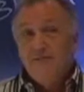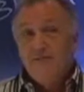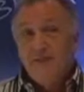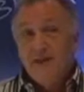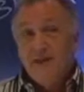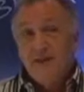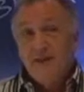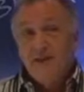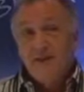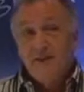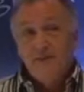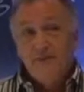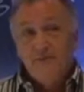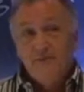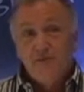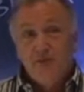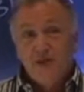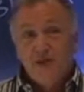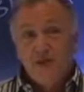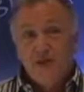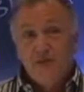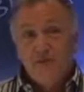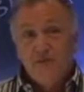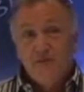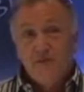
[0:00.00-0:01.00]
But
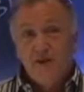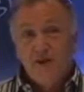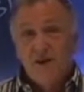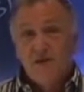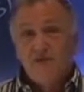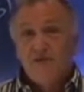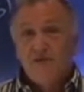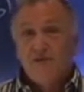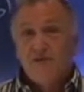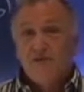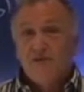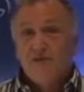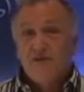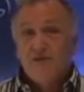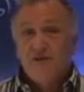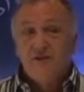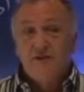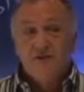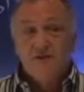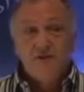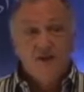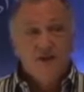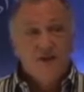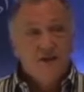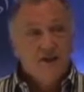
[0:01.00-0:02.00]
one of the
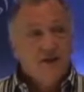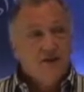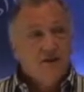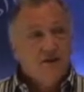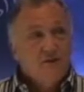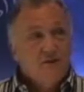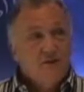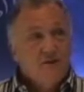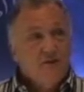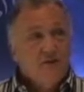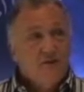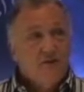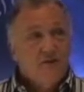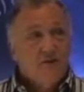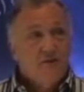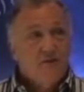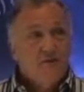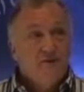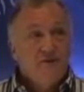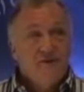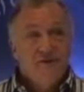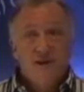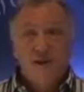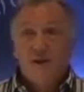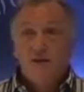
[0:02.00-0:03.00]
points that touched me most
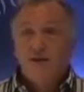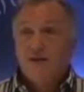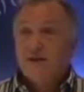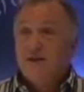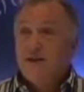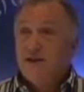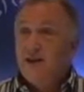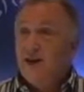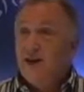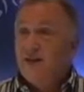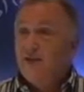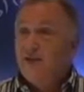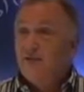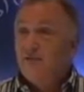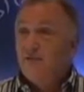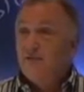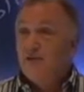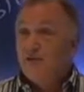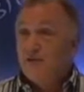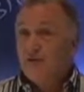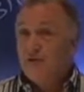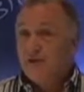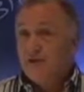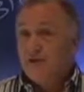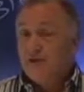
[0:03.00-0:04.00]
profoundly at the
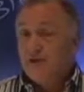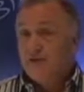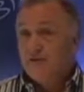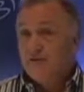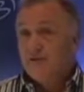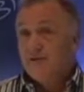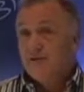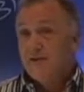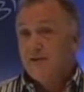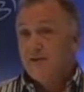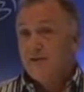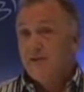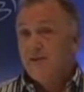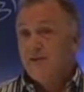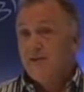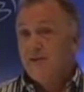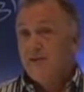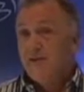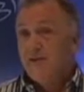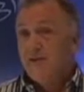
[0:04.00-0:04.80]
Boulder conference